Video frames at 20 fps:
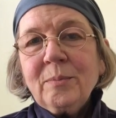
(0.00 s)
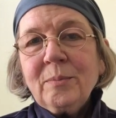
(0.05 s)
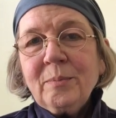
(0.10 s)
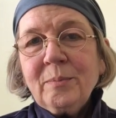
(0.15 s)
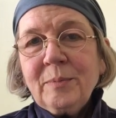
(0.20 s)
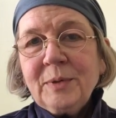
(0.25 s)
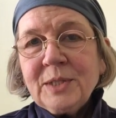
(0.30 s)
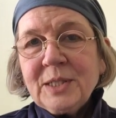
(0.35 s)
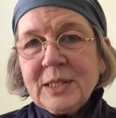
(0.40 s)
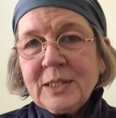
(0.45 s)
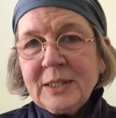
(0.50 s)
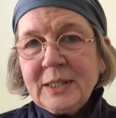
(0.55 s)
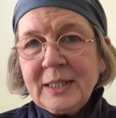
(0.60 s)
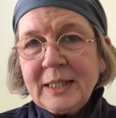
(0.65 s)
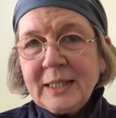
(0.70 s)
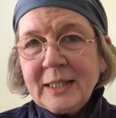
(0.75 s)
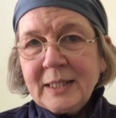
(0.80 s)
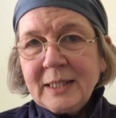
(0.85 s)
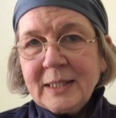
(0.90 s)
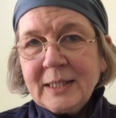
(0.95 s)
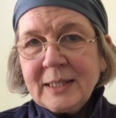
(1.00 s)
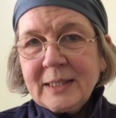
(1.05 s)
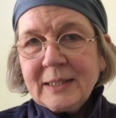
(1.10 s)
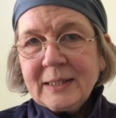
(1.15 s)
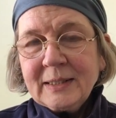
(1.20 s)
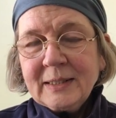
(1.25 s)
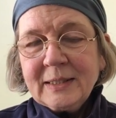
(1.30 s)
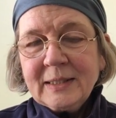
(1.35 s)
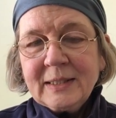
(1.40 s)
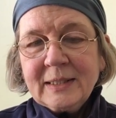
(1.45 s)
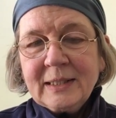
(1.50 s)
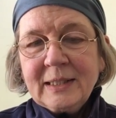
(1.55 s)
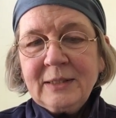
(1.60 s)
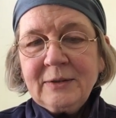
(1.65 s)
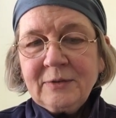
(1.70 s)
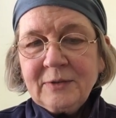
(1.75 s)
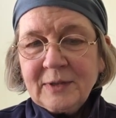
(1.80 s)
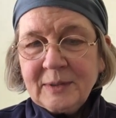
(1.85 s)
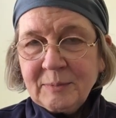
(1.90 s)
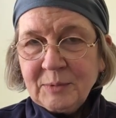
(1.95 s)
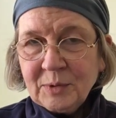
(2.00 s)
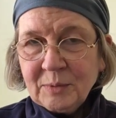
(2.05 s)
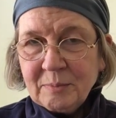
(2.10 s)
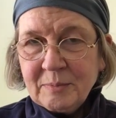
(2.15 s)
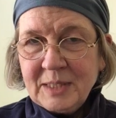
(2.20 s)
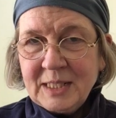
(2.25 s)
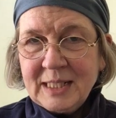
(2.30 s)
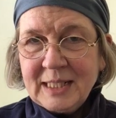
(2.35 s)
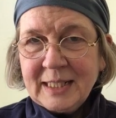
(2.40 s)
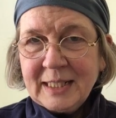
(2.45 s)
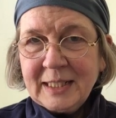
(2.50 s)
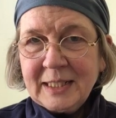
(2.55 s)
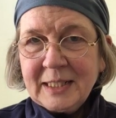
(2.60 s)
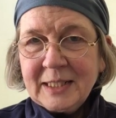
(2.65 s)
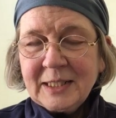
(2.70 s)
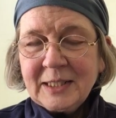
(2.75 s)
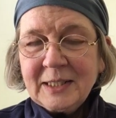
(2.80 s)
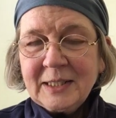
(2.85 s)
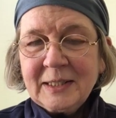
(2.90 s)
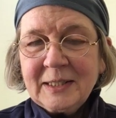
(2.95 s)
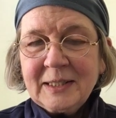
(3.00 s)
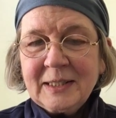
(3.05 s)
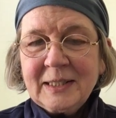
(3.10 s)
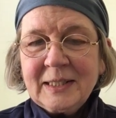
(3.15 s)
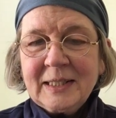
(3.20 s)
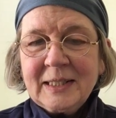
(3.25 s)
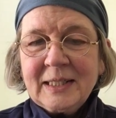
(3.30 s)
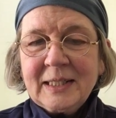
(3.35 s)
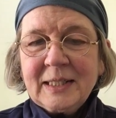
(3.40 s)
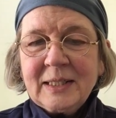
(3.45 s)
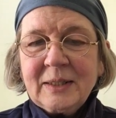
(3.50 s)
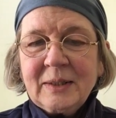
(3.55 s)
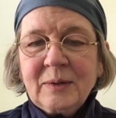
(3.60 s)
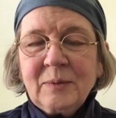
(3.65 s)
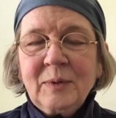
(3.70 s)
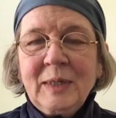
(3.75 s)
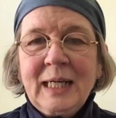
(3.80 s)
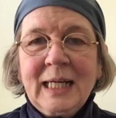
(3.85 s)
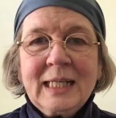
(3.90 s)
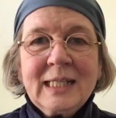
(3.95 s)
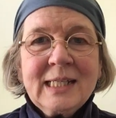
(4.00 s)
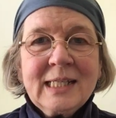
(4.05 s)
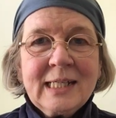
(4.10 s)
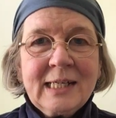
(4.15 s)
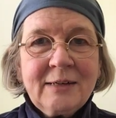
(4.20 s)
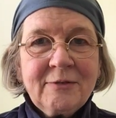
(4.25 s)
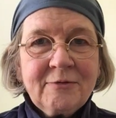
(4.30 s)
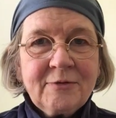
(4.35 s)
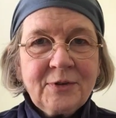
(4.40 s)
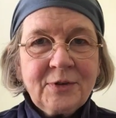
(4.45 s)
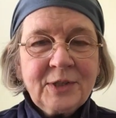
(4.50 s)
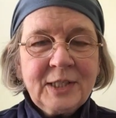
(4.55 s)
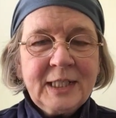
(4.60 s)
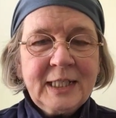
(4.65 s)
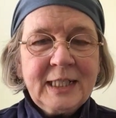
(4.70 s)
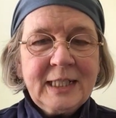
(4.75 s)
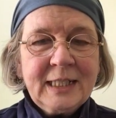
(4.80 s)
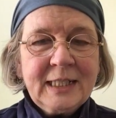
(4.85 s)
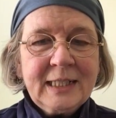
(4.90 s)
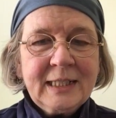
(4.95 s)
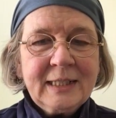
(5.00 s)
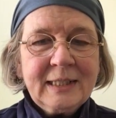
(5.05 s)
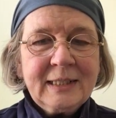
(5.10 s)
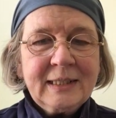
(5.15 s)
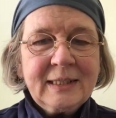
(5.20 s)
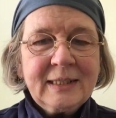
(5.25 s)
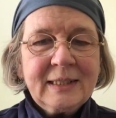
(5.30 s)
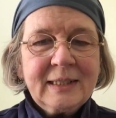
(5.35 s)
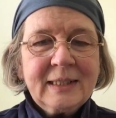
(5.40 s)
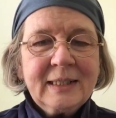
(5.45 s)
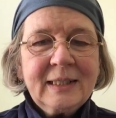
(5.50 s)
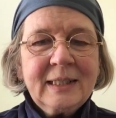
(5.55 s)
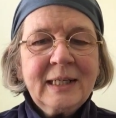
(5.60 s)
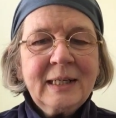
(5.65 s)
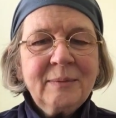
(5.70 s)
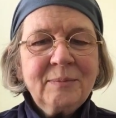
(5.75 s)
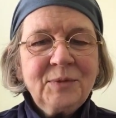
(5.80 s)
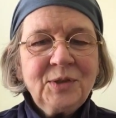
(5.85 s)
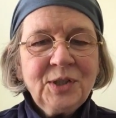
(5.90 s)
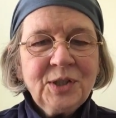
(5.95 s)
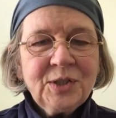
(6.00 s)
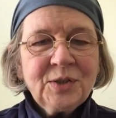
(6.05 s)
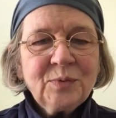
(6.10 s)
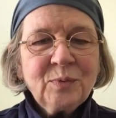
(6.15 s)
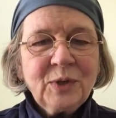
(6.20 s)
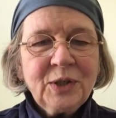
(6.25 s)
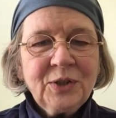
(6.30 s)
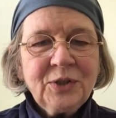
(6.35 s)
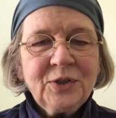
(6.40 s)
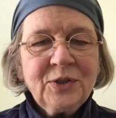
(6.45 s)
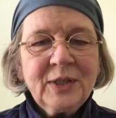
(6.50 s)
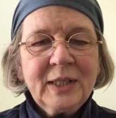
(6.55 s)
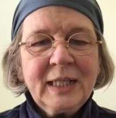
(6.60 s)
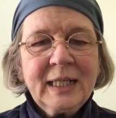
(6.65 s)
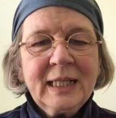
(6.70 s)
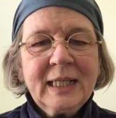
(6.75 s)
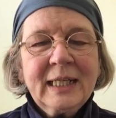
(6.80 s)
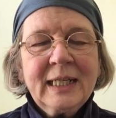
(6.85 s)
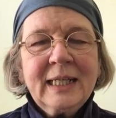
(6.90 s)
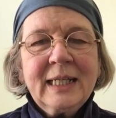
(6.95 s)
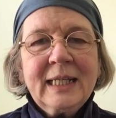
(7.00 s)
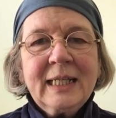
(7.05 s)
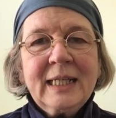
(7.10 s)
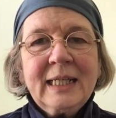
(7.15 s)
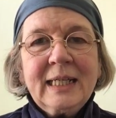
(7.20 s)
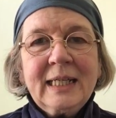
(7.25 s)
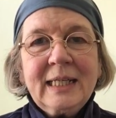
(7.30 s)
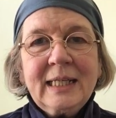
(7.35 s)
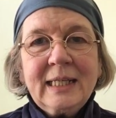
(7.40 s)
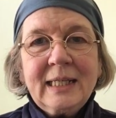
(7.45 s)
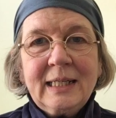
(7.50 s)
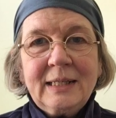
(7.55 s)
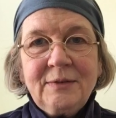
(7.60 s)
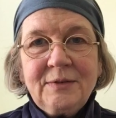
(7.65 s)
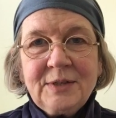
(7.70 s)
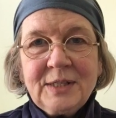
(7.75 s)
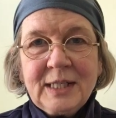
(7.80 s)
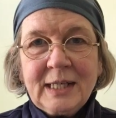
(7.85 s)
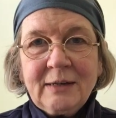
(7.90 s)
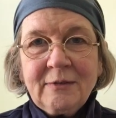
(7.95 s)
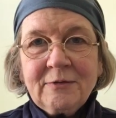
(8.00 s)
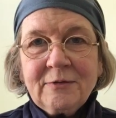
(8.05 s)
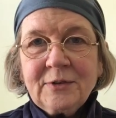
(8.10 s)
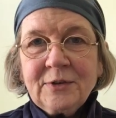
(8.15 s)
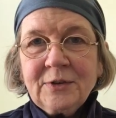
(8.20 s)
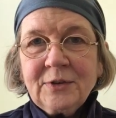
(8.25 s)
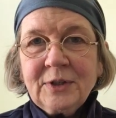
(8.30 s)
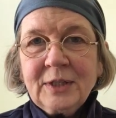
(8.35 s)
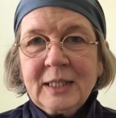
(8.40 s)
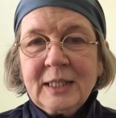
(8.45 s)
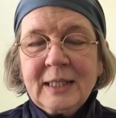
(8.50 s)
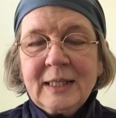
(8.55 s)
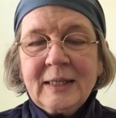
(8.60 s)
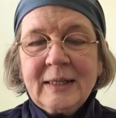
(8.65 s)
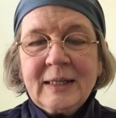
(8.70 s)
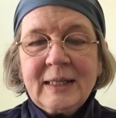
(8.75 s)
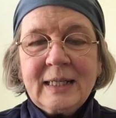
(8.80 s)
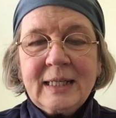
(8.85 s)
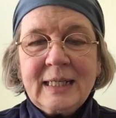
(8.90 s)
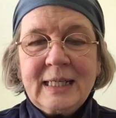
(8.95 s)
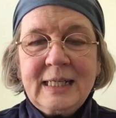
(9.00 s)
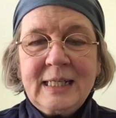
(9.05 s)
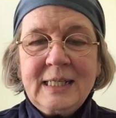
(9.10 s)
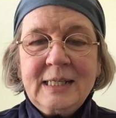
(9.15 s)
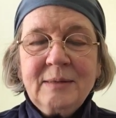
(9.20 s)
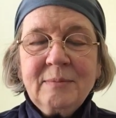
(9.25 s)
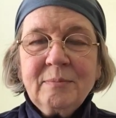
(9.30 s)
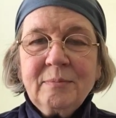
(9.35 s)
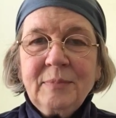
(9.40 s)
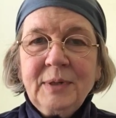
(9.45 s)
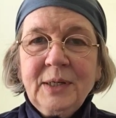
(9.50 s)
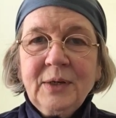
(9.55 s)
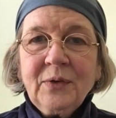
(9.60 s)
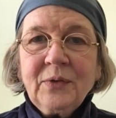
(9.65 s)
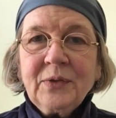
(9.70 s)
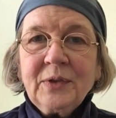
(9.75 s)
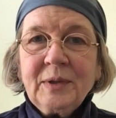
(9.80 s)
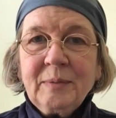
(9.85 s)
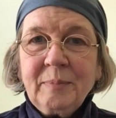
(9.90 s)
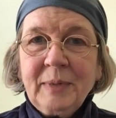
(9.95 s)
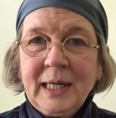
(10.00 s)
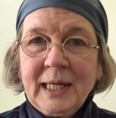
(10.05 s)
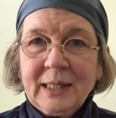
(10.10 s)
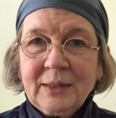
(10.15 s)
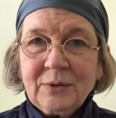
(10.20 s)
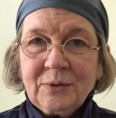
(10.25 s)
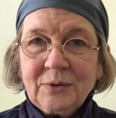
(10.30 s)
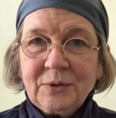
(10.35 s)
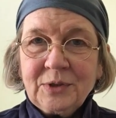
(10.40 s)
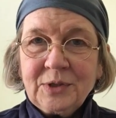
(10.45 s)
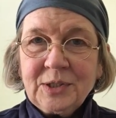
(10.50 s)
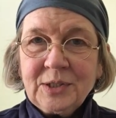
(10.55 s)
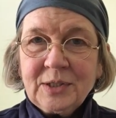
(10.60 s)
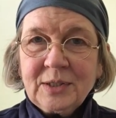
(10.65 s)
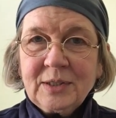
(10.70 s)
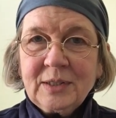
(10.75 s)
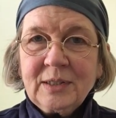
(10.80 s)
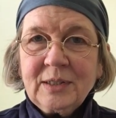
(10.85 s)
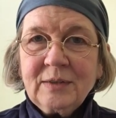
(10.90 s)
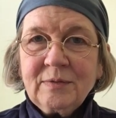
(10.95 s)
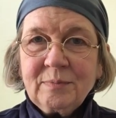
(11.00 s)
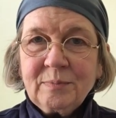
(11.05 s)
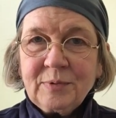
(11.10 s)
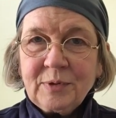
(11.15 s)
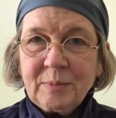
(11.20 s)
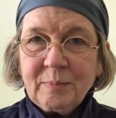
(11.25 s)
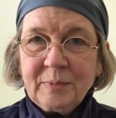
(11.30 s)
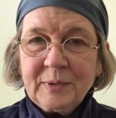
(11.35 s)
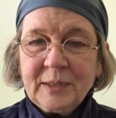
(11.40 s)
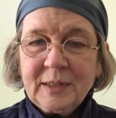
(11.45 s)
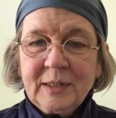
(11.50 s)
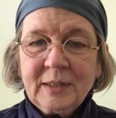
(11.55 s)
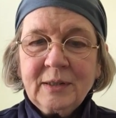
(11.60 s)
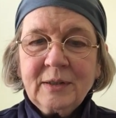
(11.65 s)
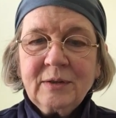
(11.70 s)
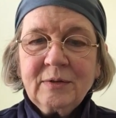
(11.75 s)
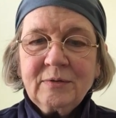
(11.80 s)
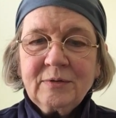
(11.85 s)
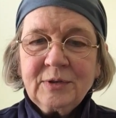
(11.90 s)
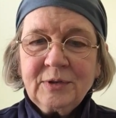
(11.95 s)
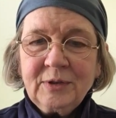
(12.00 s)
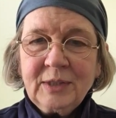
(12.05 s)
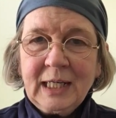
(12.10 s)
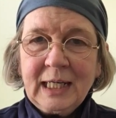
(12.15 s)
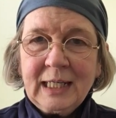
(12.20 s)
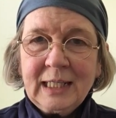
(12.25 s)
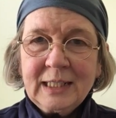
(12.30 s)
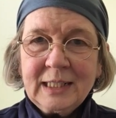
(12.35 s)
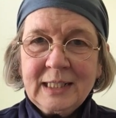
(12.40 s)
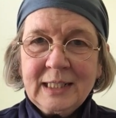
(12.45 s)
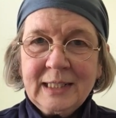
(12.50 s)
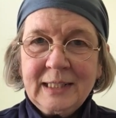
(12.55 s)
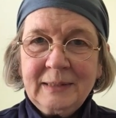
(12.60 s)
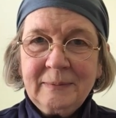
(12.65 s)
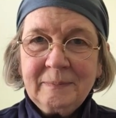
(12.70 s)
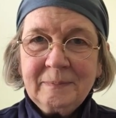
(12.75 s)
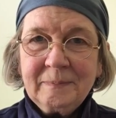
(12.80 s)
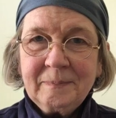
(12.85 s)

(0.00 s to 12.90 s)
But I think, if I'm not mistaken, we had saffron in it. I'm just wondering if saffron isn't beyond the bounds of proper frugality."